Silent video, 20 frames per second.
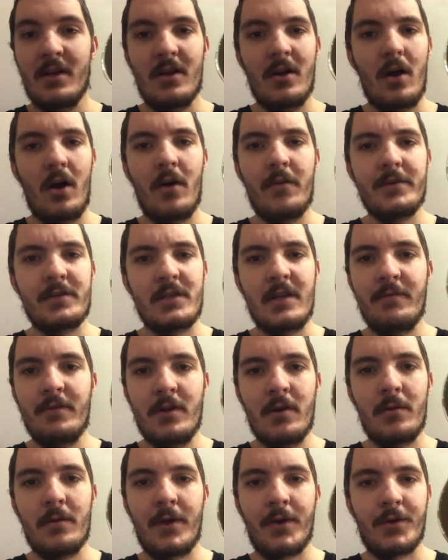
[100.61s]
Obviously if you
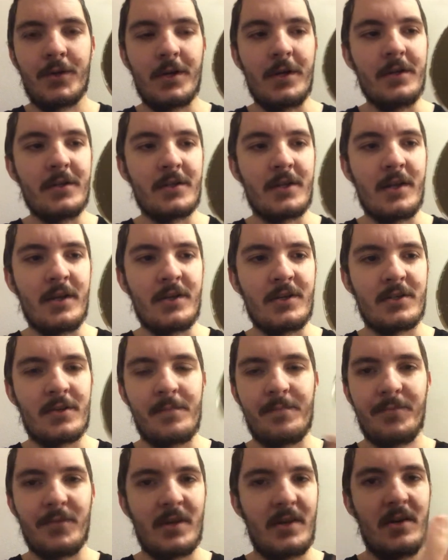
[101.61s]
don't like cheese things,
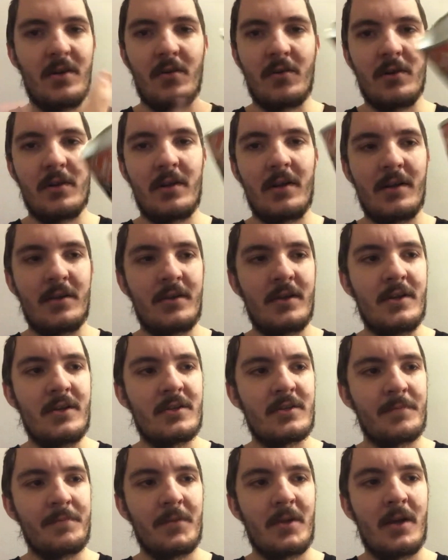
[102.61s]
you're not going to like these.
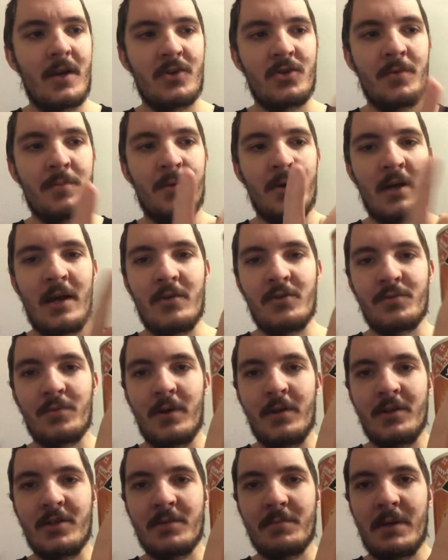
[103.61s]
I should point out as well,
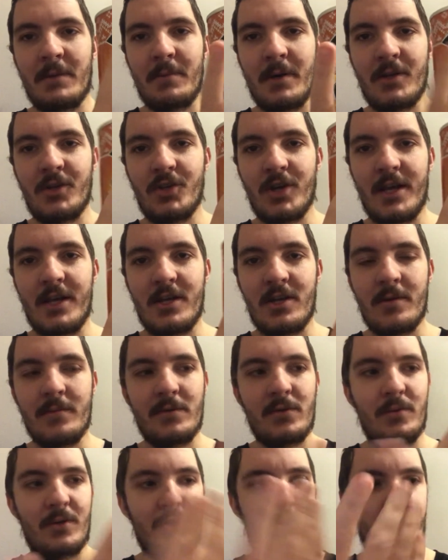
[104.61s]
these are made by Jacobs,
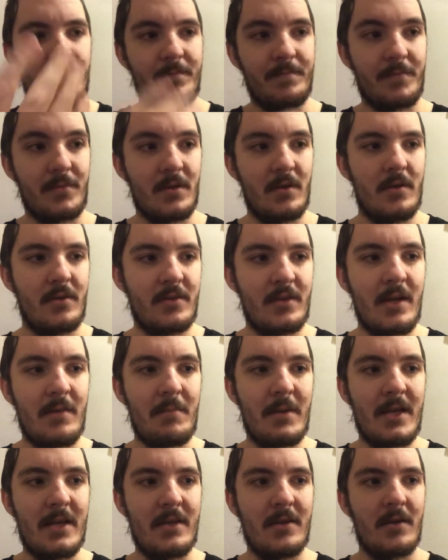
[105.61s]
which they
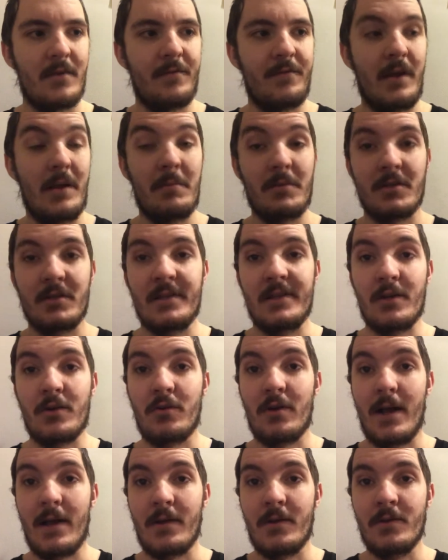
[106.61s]
make famously the
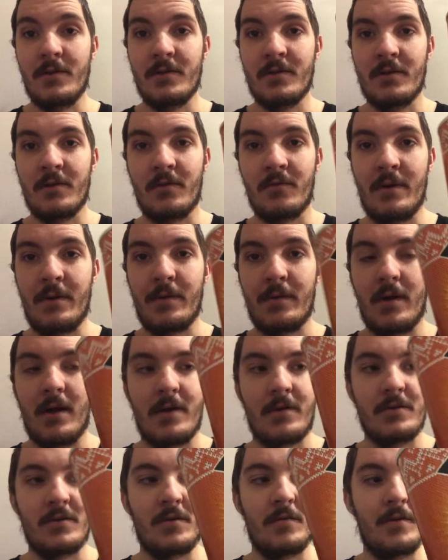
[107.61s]
crackers, the cream
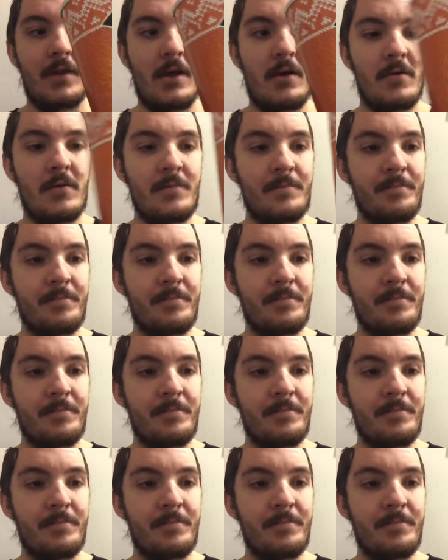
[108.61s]
crackers over there.